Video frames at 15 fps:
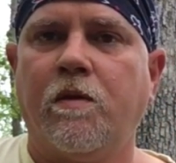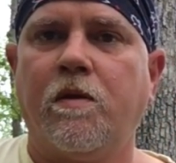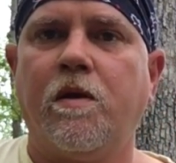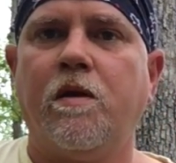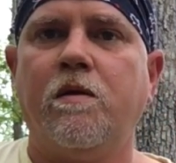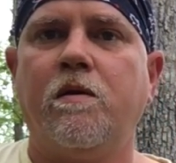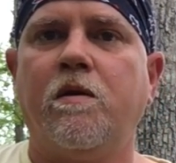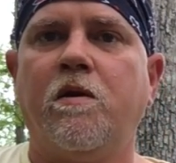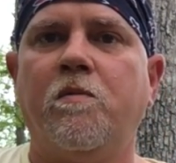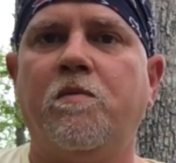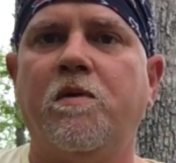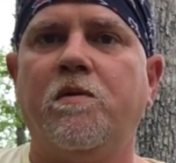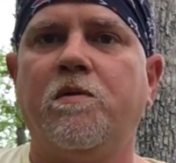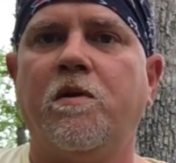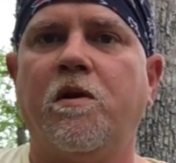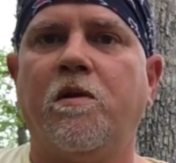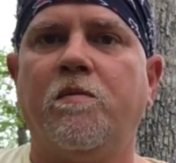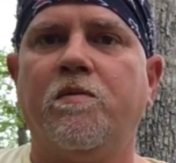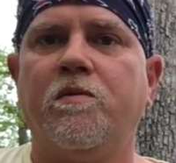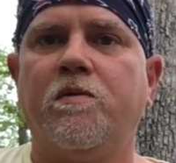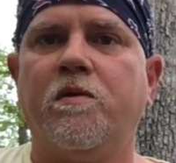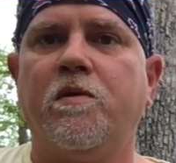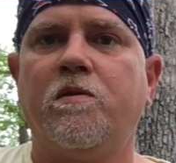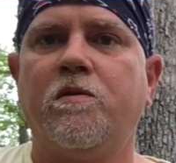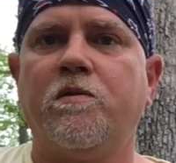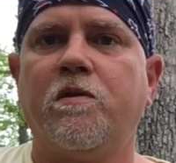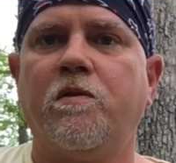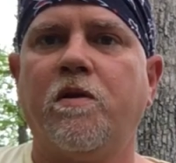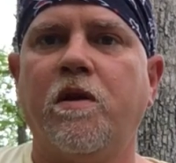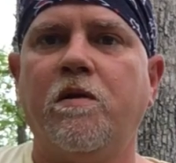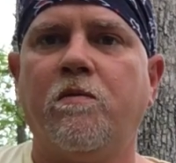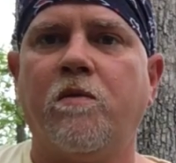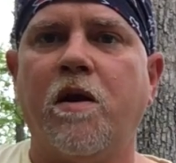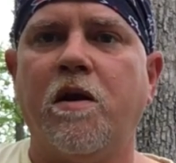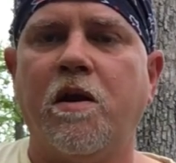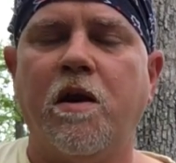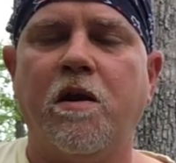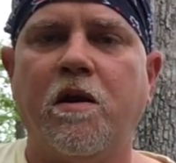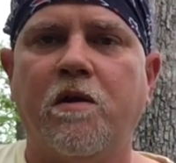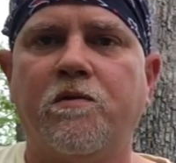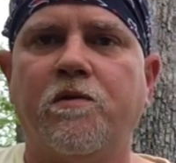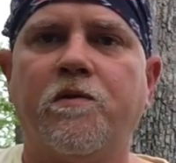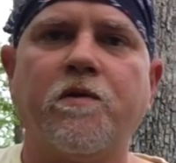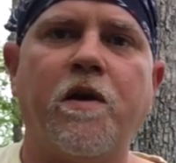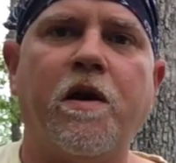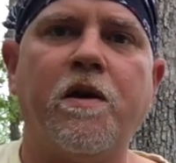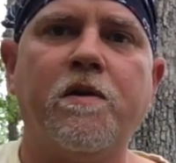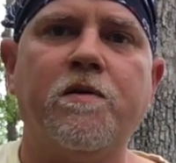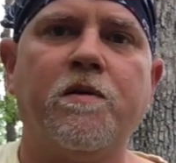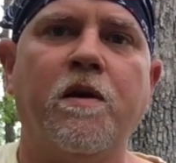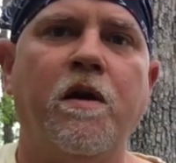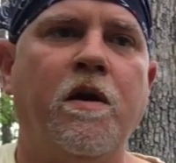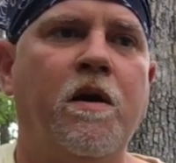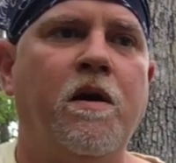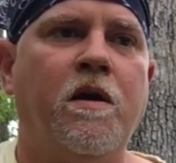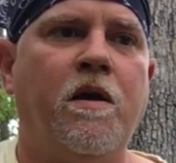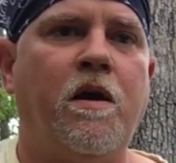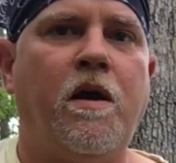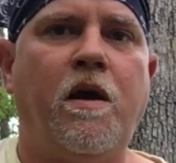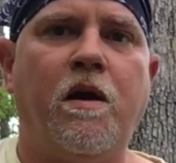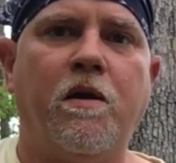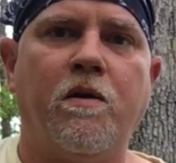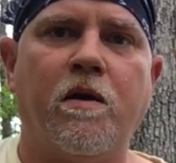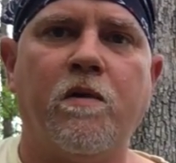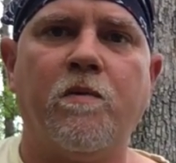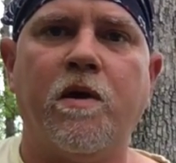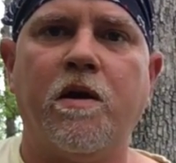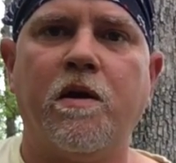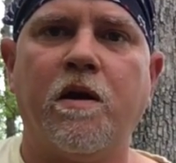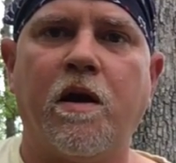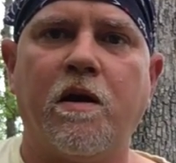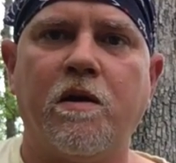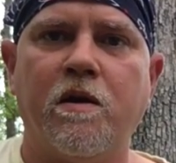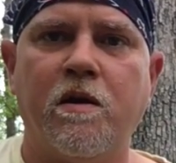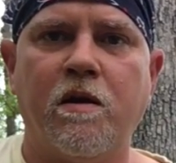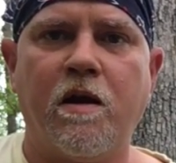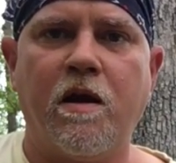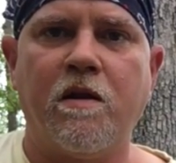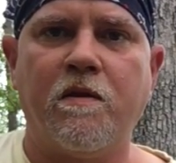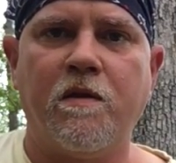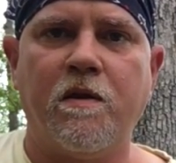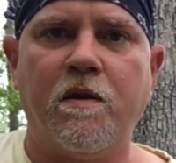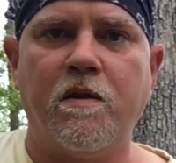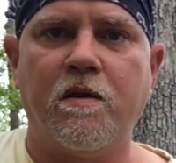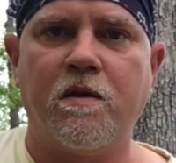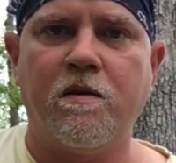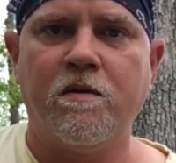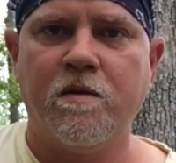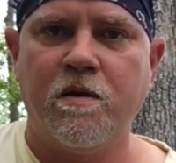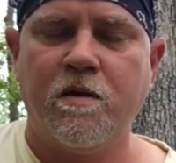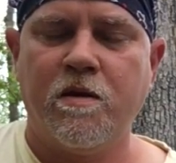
Okay, I hope this helps. This is a great right hand exercise and a great way to kind of get out of the